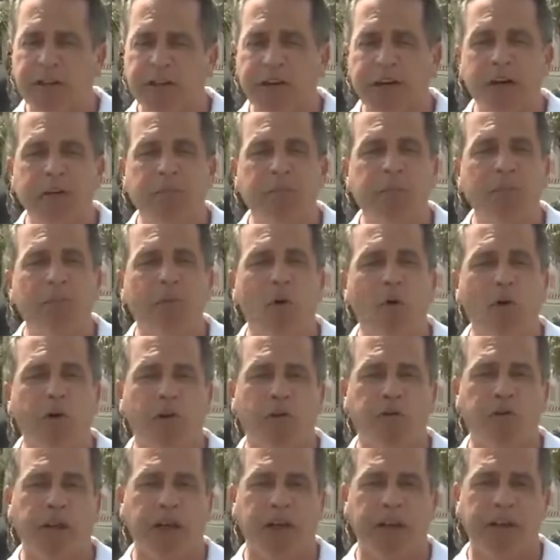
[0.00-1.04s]
on
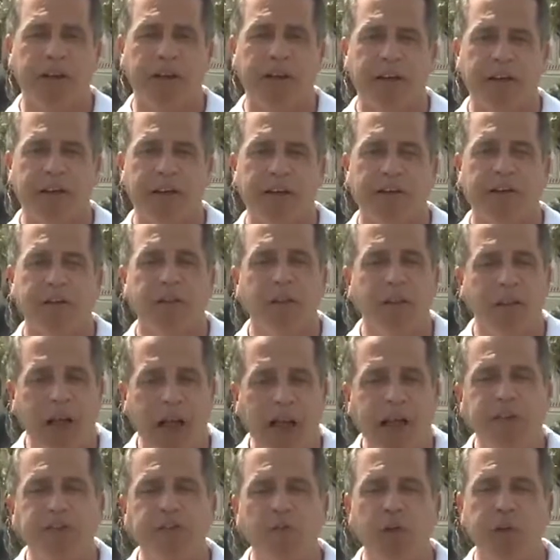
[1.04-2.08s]
Memorial Day, the
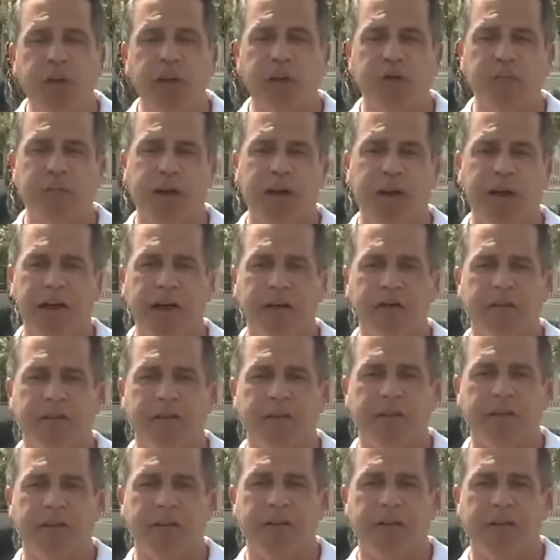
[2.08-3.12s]
last week in May.
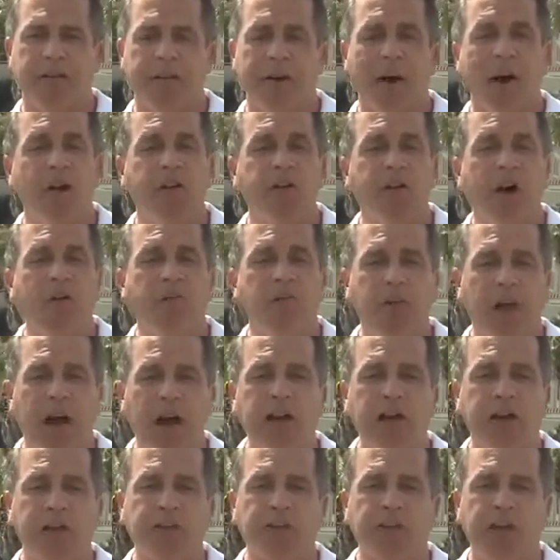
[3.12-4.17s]
On Dauphin
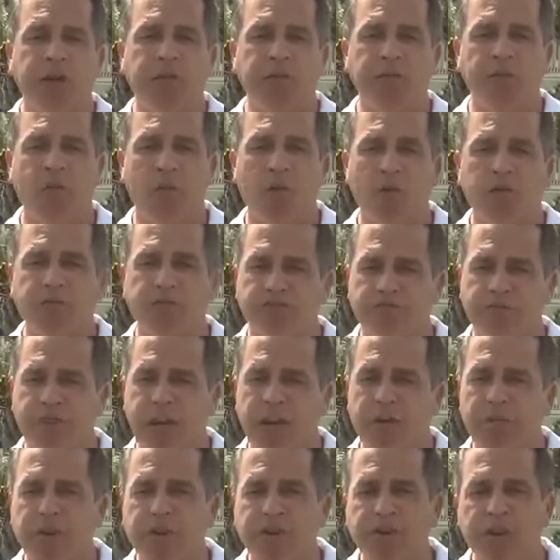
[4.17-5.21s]
Island, James Gordon,
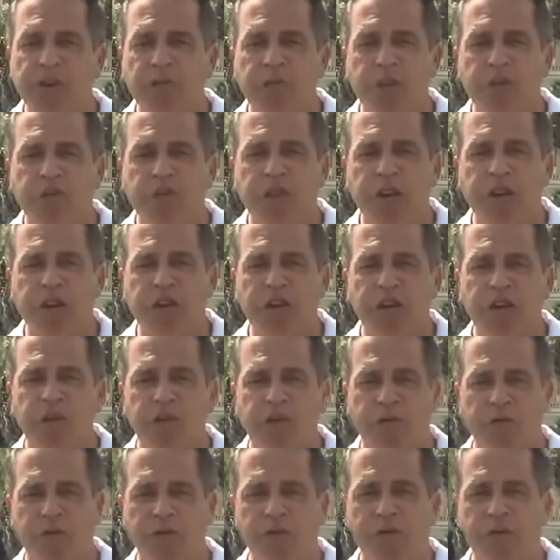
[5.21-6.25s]
NBC 15
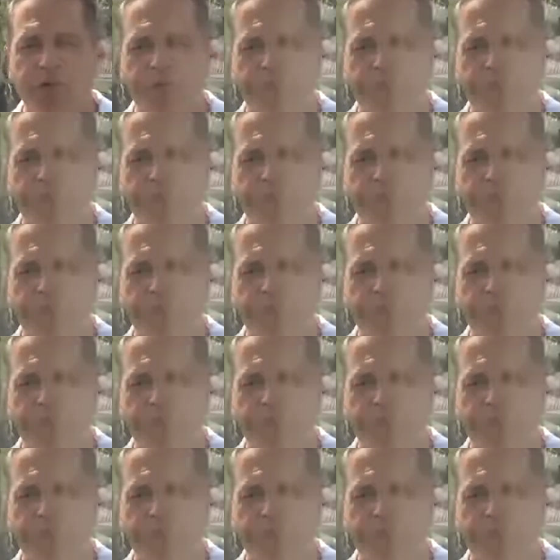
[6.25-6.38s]
News.